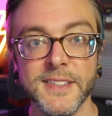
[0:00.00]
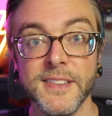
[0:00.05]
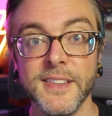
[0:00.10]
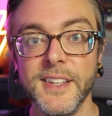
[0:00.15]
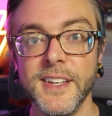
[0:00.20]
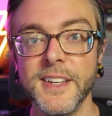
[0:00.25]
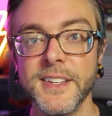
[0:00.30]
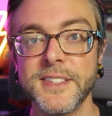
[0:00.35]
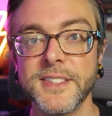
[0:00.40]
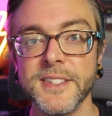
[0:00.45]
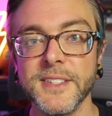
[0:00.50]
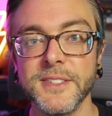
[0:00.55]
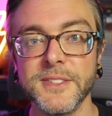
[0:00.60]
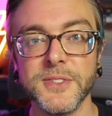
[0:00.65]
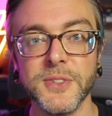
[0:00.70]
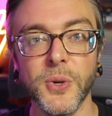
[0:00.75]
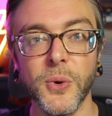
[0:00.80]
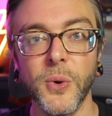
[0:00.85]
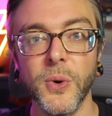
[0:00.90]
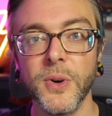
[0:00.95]
This is
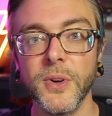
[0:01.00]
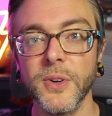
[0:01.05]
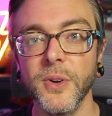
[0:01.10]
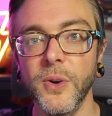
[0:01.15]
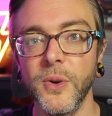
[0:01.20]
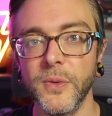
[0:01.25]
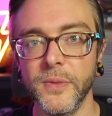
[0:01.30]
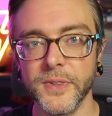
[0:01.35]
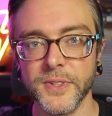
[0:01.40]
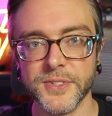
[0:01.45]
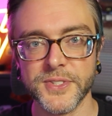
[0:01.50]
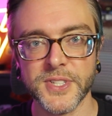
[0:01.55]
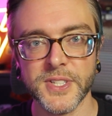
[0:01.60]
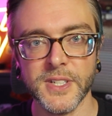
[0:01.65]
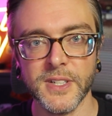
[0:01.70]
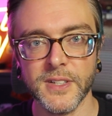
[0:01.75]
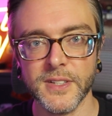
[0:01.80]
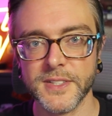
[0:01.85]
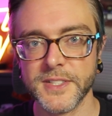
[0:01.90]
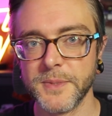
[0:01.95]
your
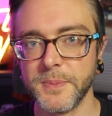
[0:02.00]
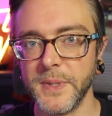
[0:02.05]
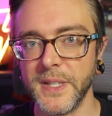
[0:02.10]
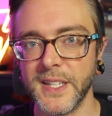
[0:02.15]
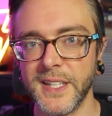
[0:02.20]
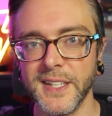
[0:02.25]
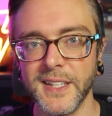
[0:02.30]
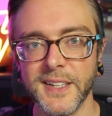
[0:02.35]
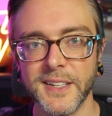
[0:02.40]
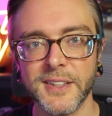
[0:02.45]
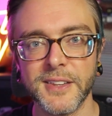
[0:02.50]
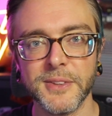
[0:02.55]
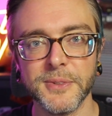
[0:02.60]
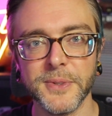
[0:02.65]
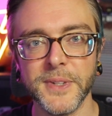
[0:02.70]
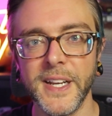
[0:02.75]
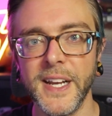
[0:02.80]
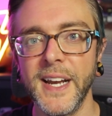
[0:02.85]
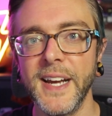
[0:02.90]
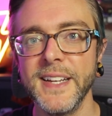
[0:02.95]
Overseer speaking,
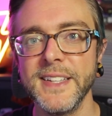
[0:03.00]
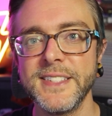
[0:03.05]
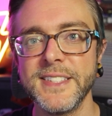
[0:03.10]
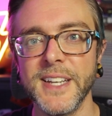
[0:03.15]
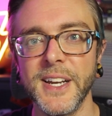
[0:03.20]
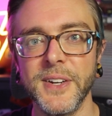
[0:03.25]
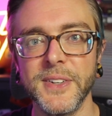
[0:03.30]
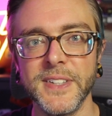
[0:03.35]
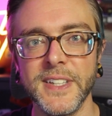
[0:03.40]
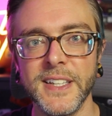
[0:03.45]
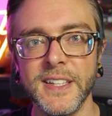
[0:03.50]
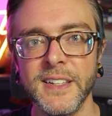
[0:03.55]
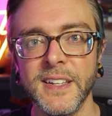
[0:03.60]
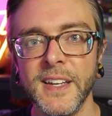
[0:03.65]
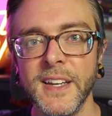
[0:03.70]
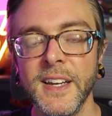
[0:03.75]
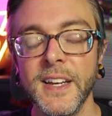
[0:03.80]
Three-Eyed Townie,